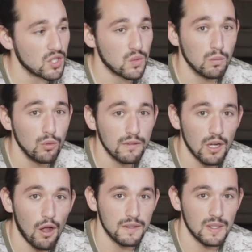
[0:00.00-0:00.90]
just remove
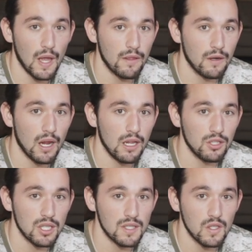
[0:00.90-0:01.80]
it altogether and
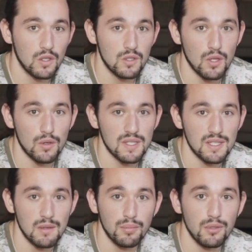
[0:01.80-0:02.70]
just use those
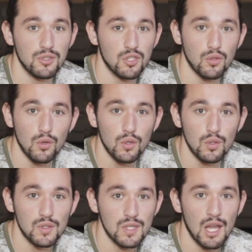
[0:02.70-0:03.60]
simple
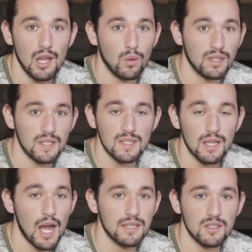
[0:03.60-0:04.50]
screws with the
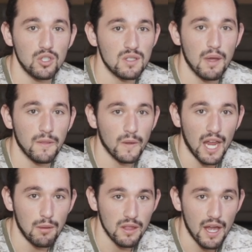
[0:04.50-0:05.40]
slots and just mount the
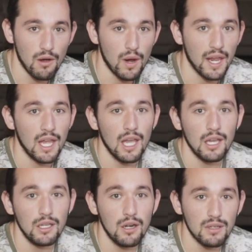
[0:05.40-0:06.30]
camera that way.
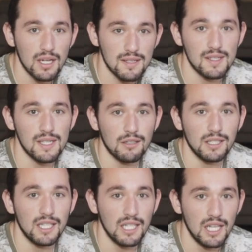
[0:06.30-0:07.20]
You don't
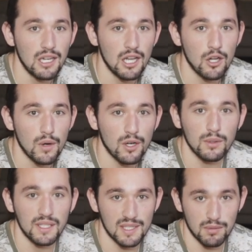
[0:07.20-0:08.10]
necessarily need a quick
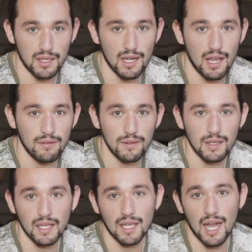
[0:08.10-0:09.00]
release plate. I feel
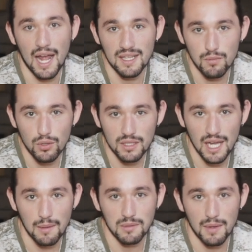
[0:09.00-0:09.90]
like it adds more
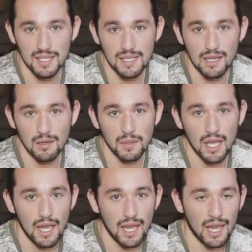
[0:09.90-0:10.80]
time to my setup
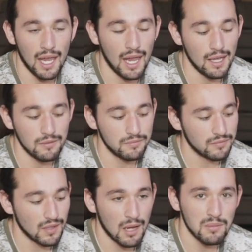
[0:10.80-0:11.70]
and
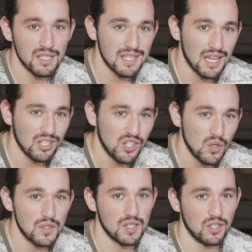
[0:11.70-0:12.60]
I'm just not
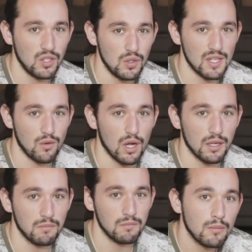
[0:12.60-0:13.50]
used to using
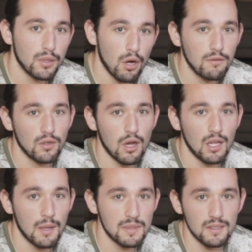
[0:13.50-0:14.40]
one. But
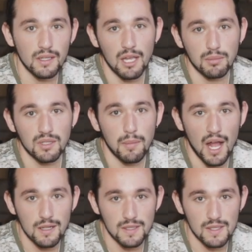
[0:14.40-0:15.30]
overall, I'm still able to
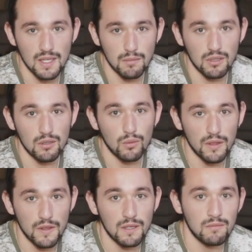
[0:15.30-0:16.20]
balance this gimbal
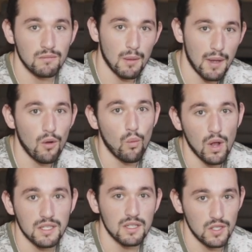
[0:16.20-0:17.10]
within about
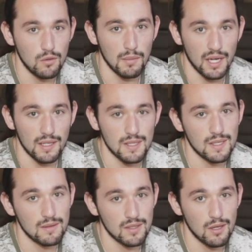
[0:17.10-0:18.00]
1 to 2
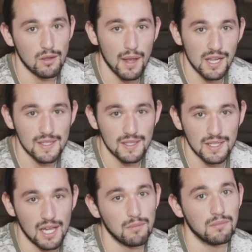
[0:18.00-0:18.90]
minutes. So the balancing
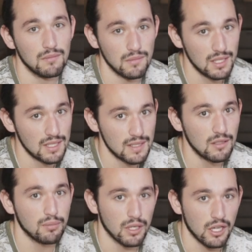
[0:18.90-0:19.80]
time is
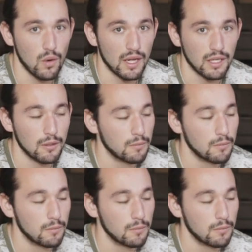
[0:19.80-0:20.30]
still pretty quick.